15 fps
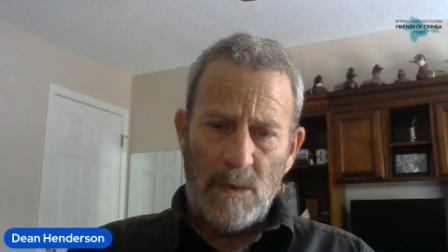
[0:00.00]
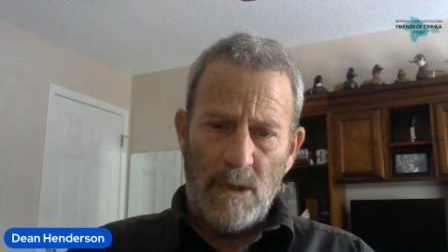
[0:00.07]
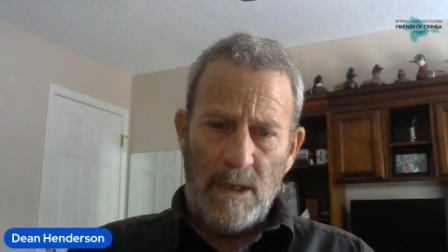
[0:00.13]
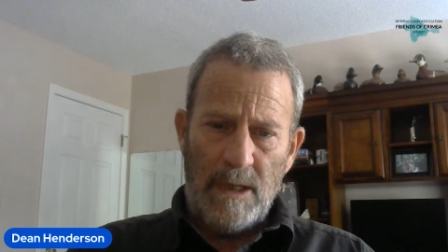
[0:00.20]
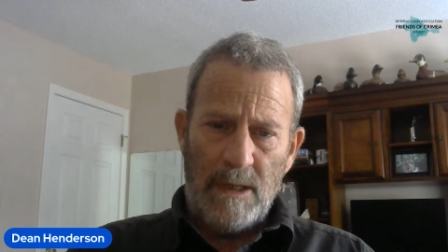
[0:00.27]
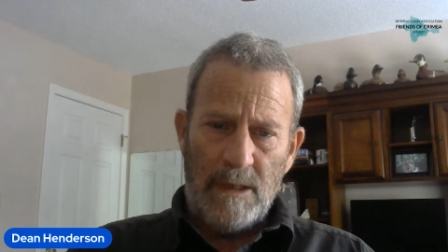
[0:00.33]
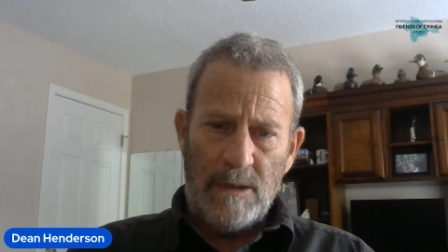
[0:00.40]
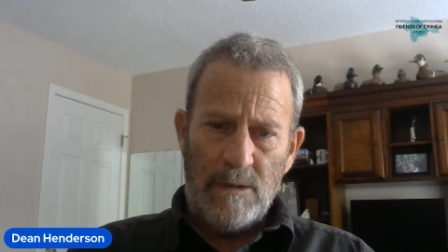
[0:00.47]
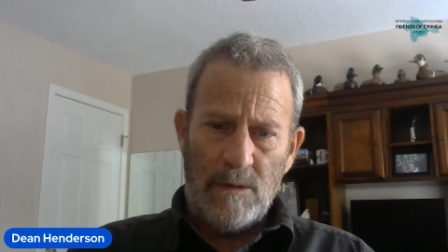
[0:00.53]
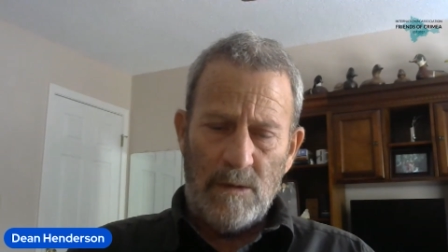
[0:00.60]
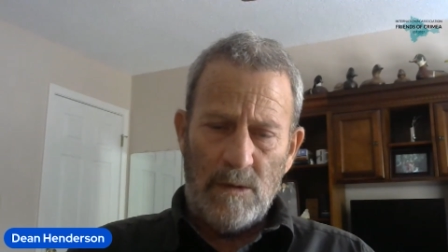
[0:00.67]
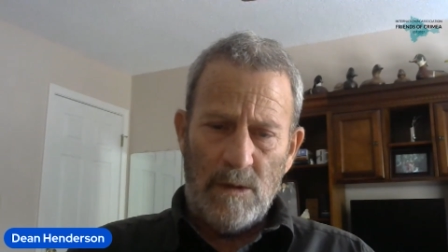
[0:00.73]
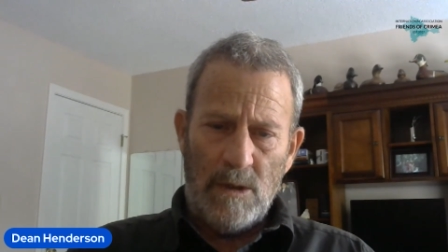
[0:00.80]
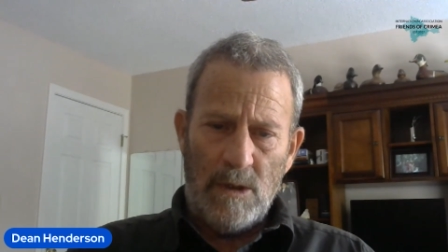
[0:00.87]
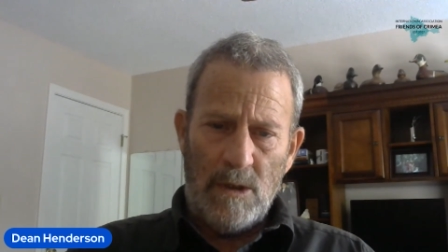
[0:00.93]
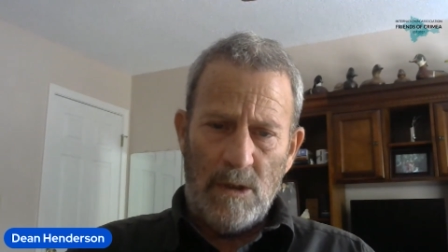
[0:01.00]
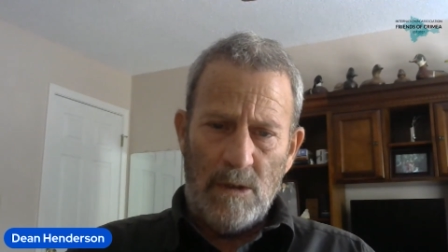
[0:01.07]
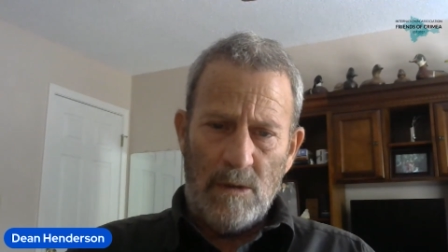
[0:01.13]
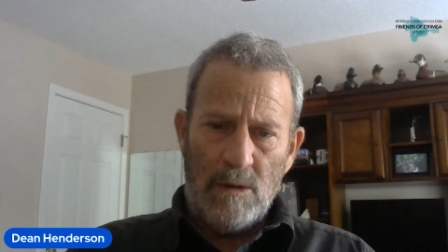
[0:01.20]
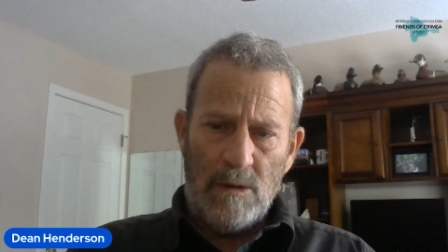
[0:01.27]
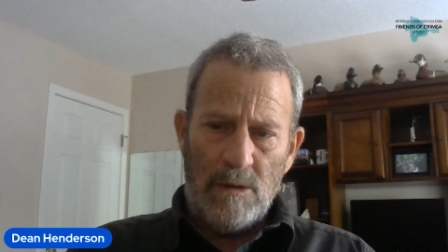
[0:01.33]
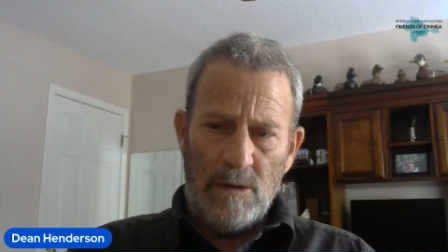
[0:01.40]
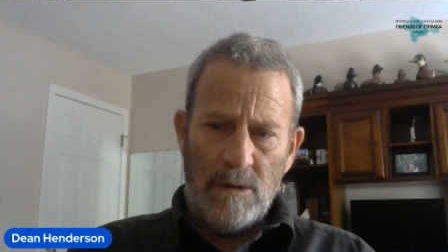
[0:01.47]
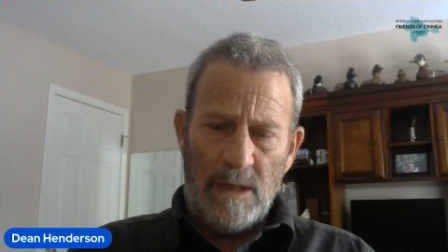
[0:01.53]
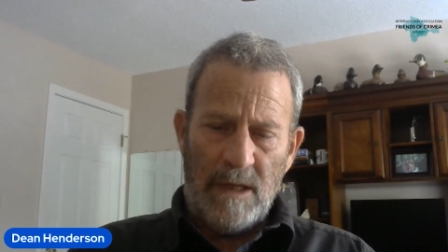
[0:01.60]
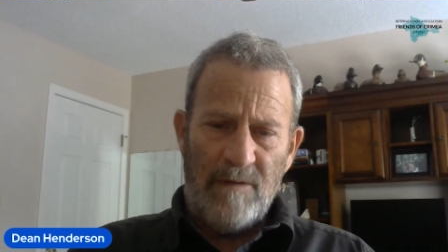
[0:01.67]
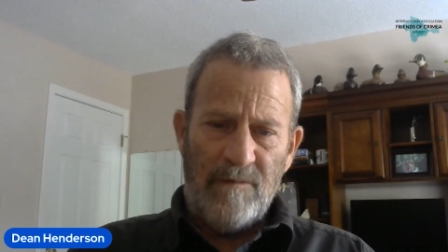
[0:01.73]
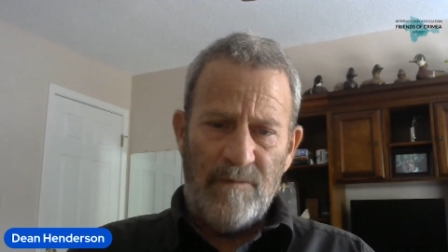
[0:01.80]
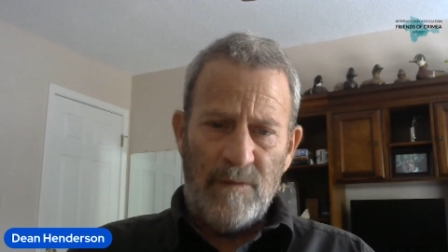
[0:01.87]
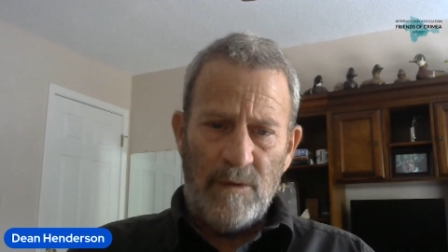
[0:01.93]
And
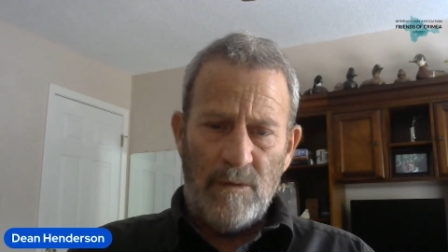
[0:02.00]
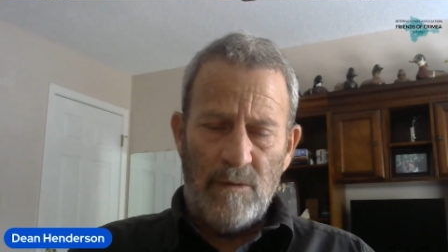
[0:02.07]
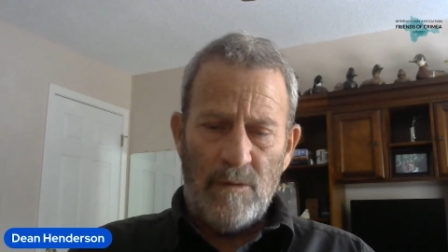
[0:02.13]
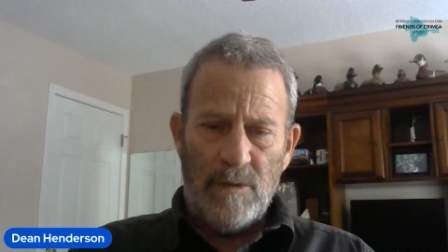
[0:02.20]
native view